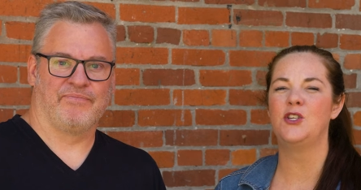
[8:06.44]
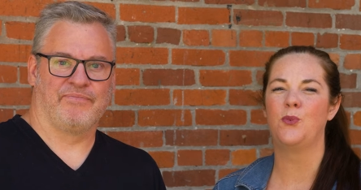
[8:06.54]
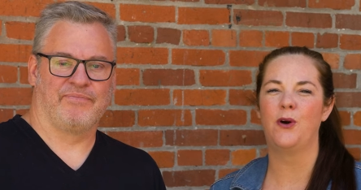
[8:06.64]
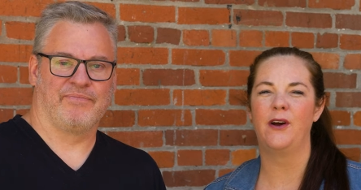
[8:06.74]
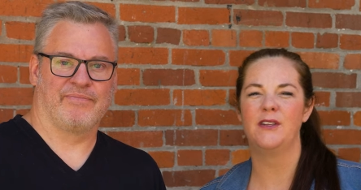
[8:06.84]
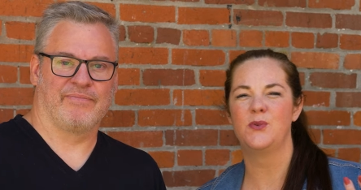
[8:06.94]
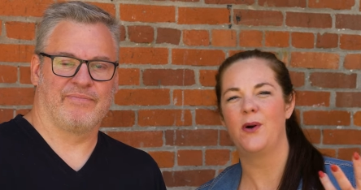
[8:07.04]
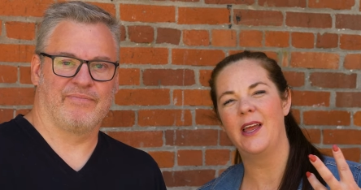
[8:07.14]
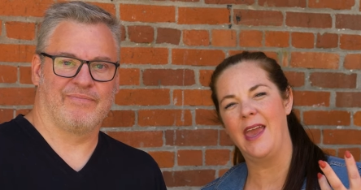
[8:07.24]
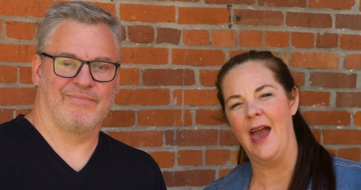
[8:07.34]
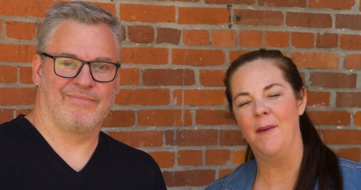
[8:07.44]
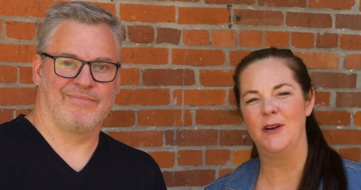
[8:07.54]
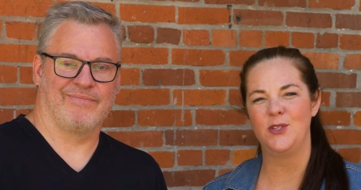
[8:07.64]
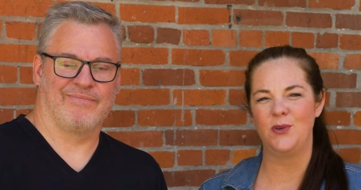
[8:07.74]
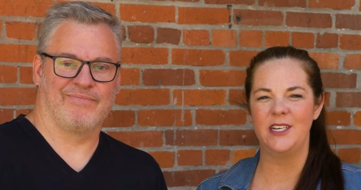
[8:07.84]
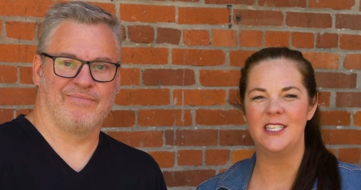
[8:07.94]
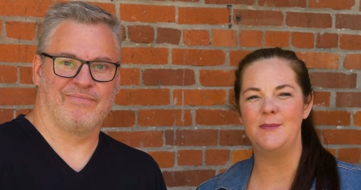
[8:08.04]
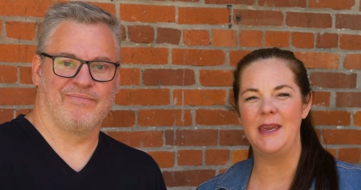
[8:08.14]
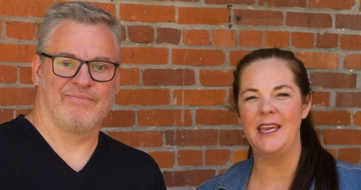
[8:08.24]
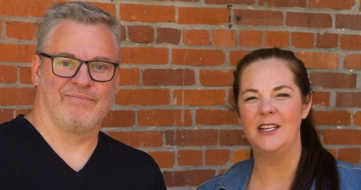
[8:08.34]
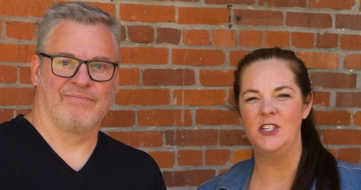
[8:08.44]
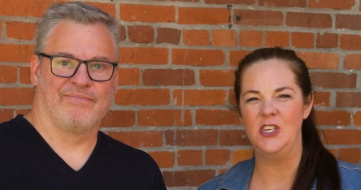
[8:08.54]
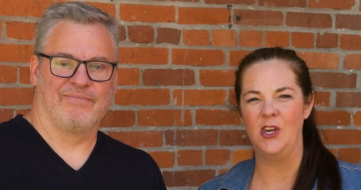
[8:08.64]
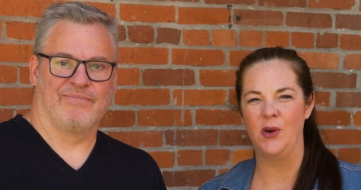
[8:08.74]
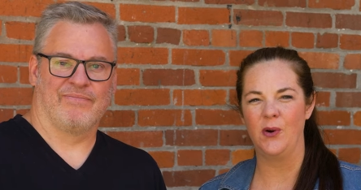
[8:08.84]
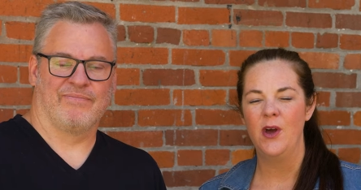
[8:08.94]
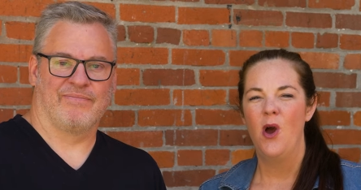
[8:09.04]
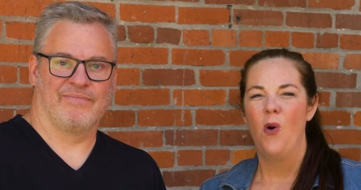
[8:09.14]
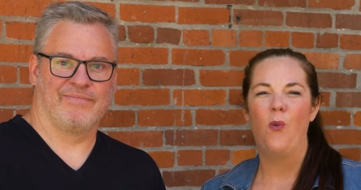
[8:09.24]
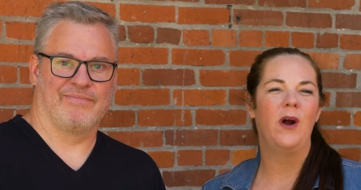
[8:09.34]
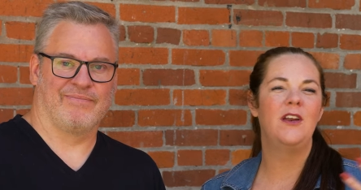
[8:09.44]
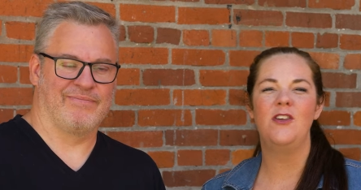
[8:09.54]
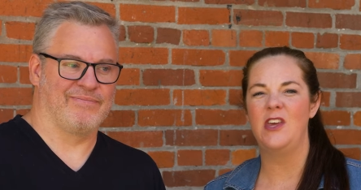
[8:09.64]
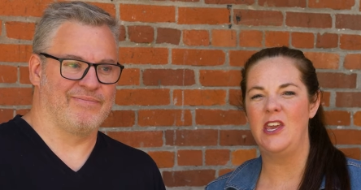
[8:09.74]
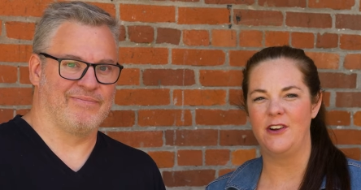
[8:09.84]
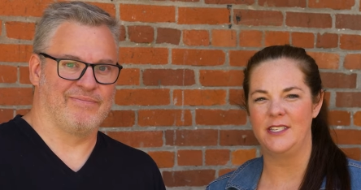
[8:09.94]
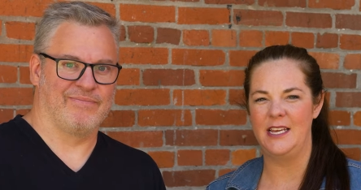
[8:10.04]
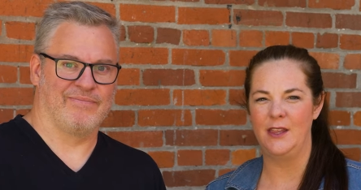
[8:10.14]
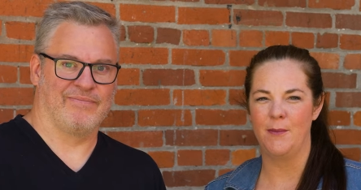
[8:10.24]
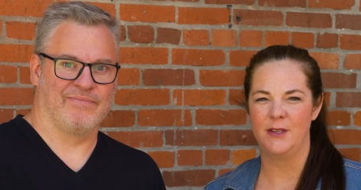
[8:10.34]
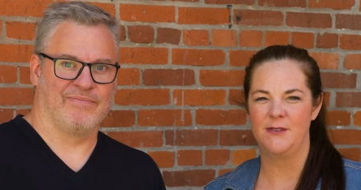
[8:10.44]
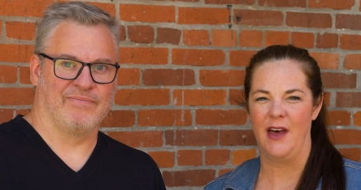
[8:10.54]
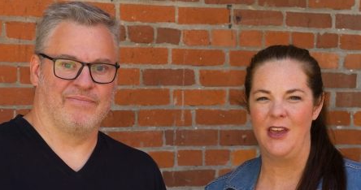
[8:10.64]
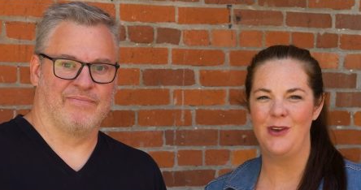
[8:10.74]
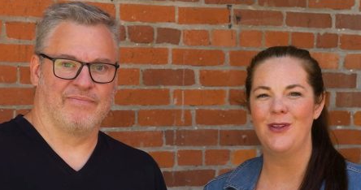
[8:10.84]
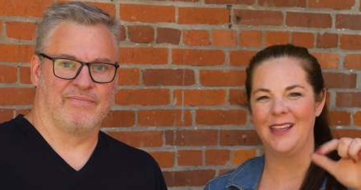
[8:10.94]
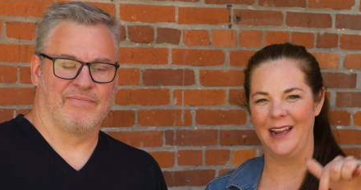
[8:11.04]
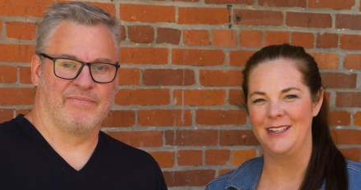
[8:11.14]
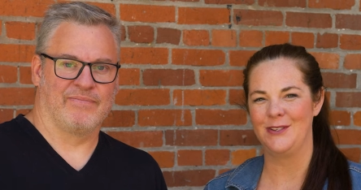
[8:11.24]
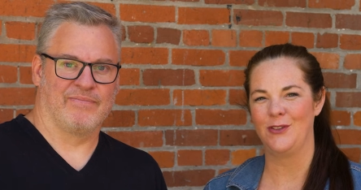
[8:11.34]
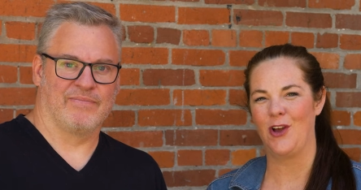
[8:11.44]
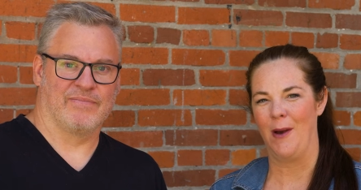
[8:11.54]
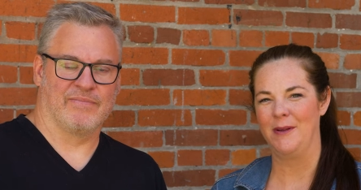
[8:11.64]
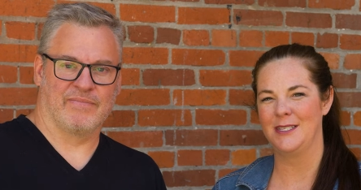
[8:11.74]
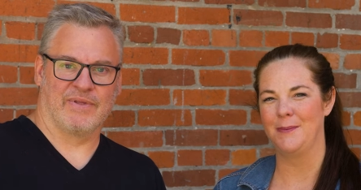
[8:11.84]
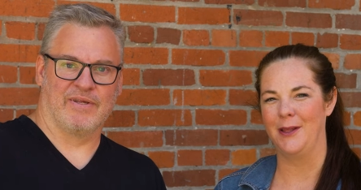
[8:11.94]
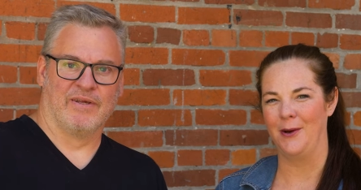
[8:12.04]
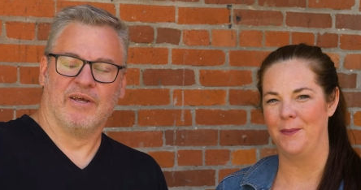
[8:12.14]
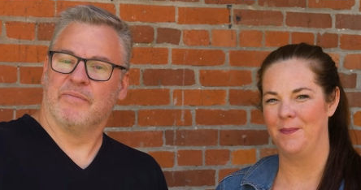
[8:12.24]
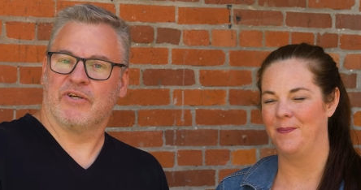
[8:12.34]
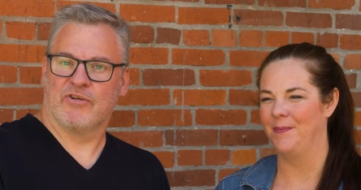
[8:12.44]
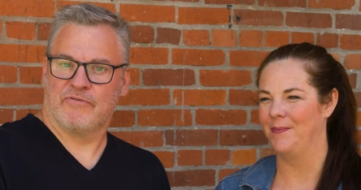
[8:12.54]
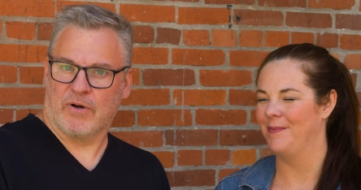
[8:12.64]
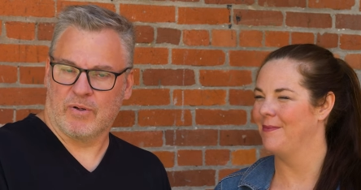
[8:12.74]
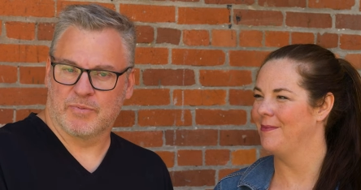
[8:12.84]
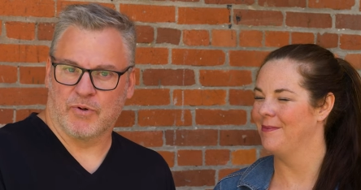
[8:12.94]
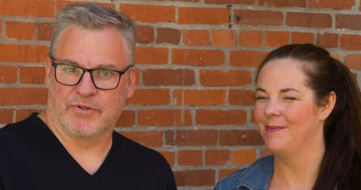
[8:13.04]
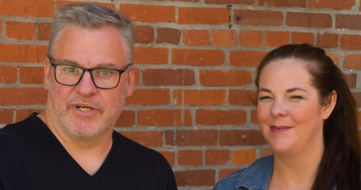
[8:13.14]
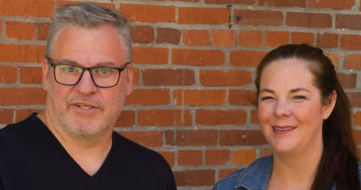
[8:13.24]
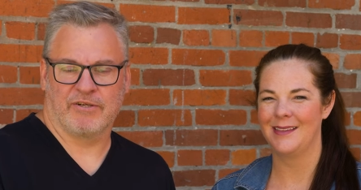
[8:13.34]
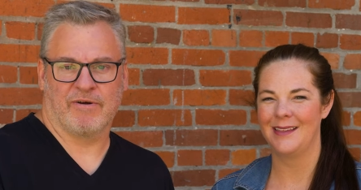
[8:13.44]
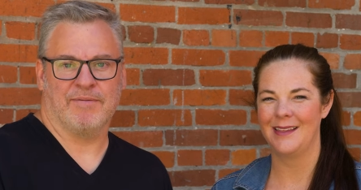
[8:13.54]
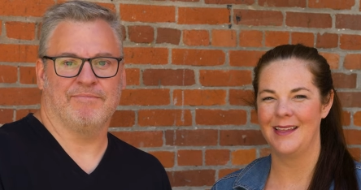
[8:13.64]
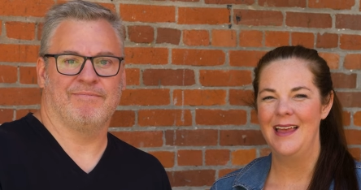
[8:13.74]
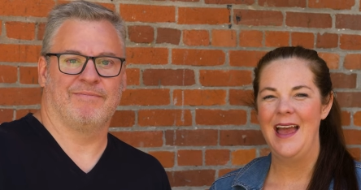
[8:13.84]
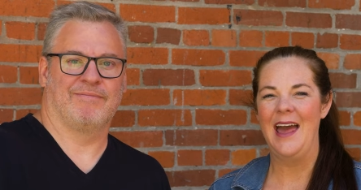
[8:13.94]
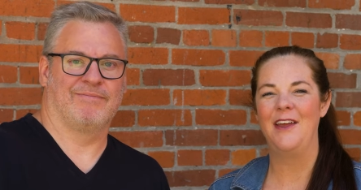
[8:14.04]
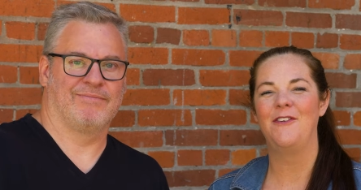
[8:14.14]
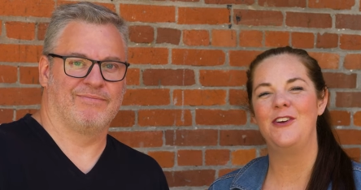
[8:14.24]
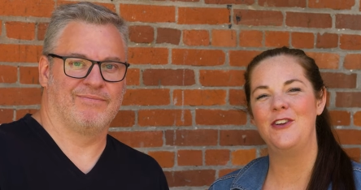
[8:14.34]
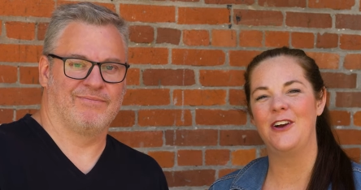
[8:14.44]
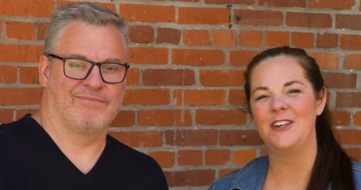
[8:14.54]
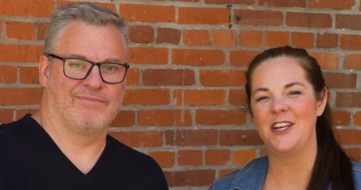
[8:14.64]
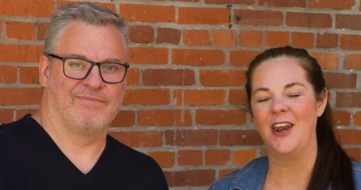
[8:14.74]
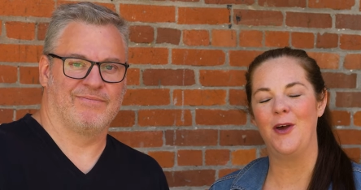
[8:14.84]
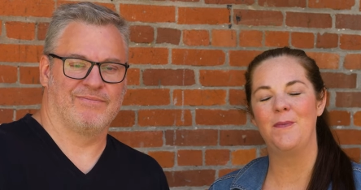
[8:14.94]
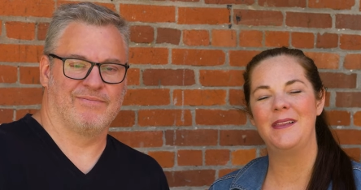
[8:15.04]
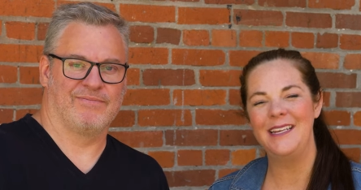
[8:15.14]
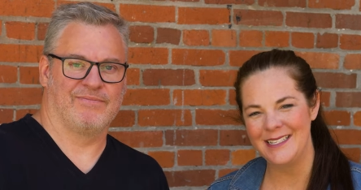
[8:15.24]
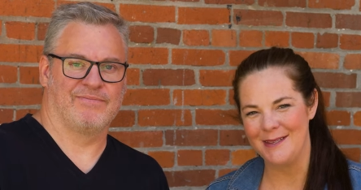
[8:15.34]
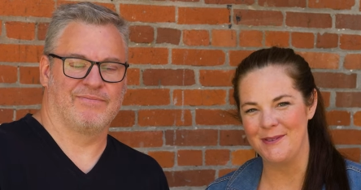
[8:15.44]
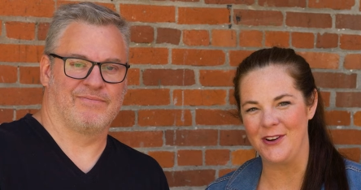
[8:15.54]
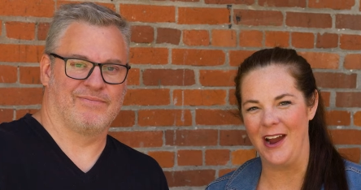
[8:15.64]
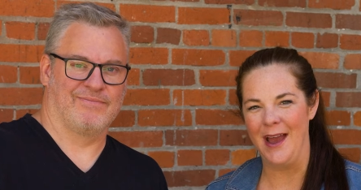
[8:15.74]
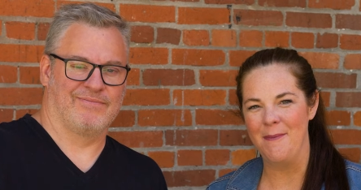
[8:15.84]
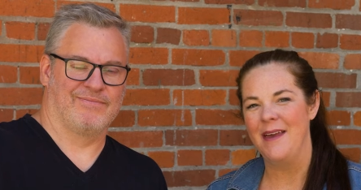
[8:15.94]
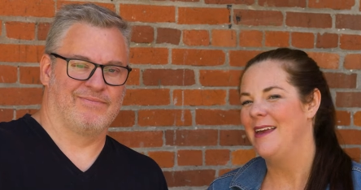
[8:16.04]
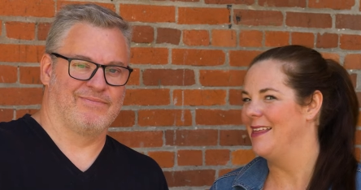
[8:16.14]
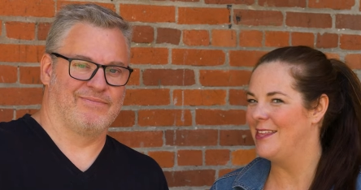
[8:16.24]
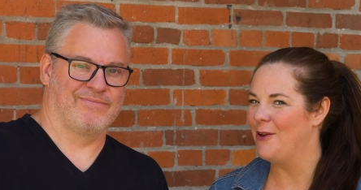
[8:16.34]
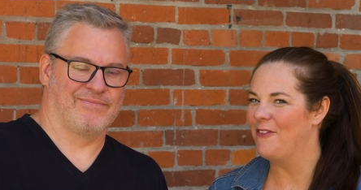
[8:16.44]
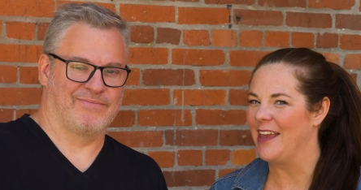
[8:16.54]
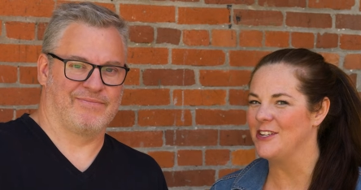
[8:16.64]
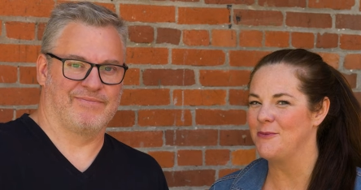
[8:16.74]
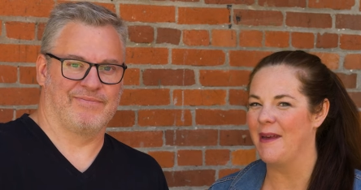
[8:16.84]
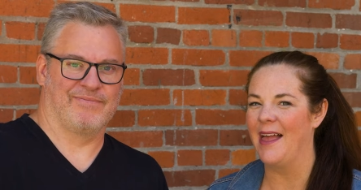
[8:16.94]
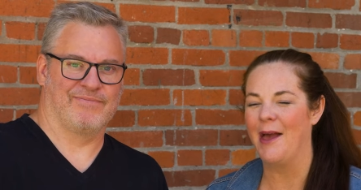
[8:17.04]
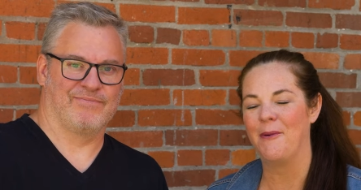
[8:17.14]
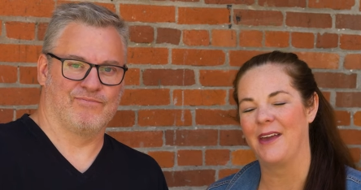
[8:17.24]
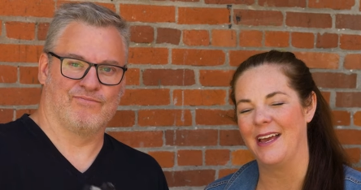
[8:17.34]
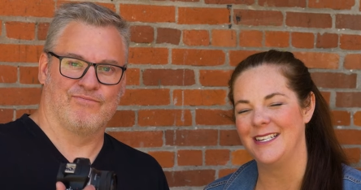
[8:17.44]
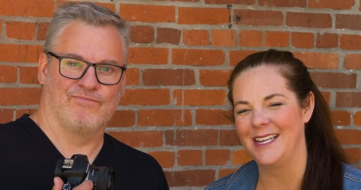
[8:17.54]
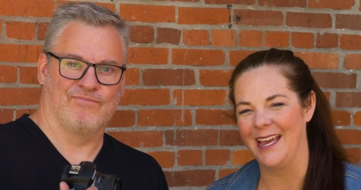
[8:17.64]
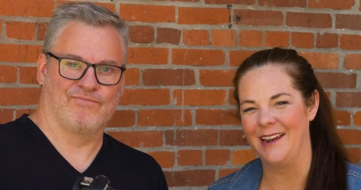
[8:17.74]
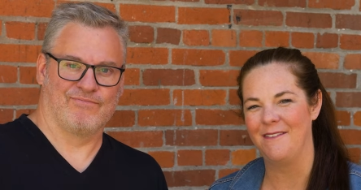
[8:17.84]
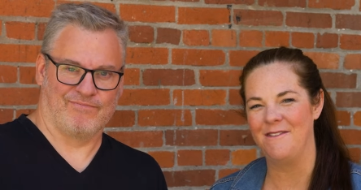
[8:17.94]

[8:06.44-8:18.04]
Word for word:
Speaker 1: towards? What camera is really speaking to you? Where do you think you're seeing the most value? Let us know in the comments below.
Speaker 2: Make sure you follow us both on Instagram.
Speaker 1: And if you're new to our channel, please subscribe, hit the notification bell, and we'll catch you again